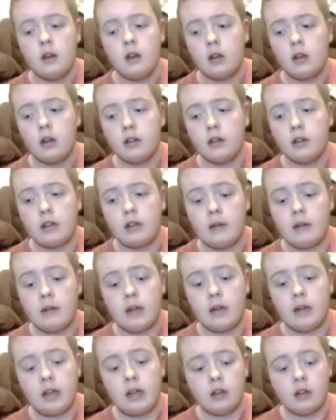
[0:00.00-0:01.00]
I do have a
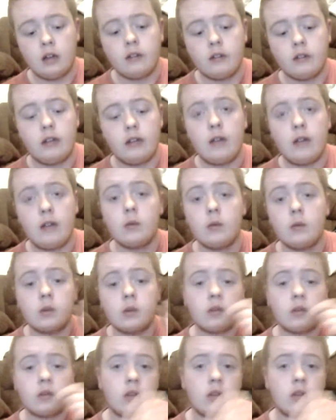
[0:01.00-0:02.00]
1911, which
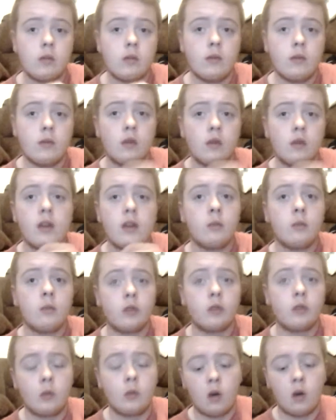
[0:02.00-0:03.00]
I've done a review, the
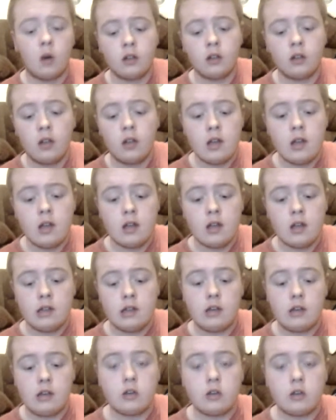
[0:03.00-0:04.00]
M21. Now
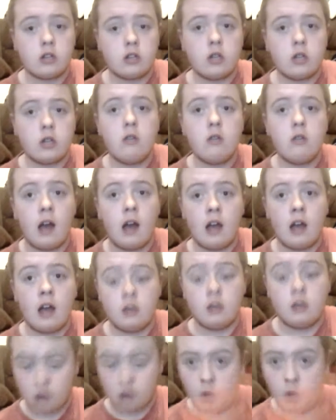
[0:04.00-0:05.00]
you can shoot that, and you
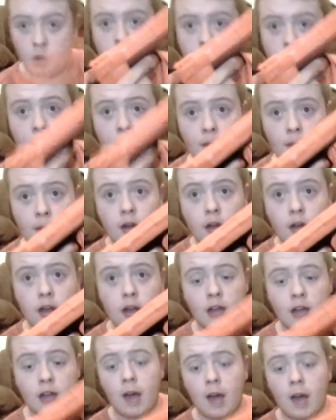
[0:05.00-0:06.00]
can hold the hammer, and
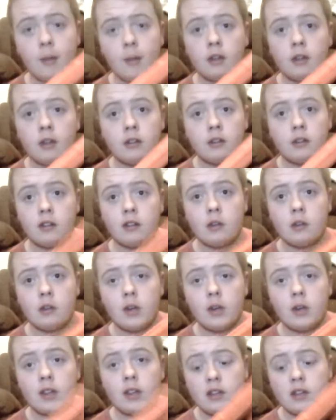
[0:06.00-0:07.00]
the hammer doesn't do
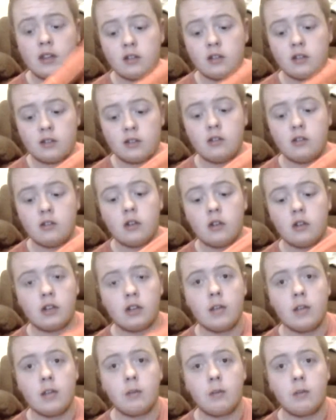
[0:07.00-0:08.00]
anything. It's just you can
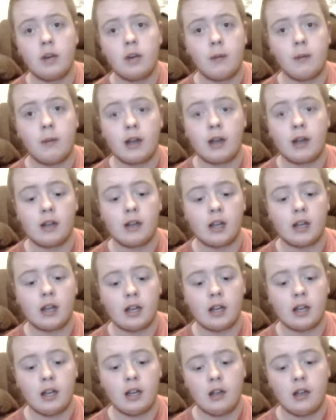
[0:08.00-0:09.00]
keep pulling it back, and clicking
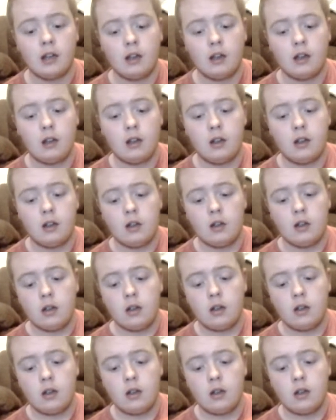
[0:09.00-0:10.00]
it,
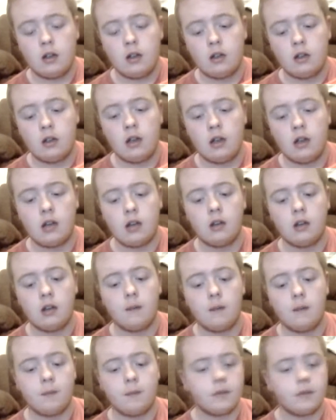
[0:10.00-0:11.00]
and
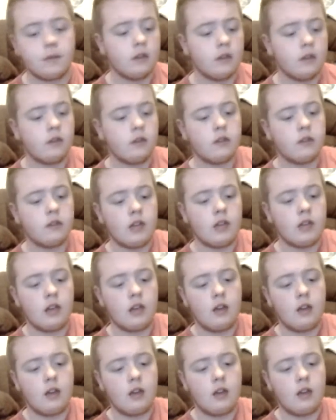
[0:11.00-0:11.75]
um, you can see.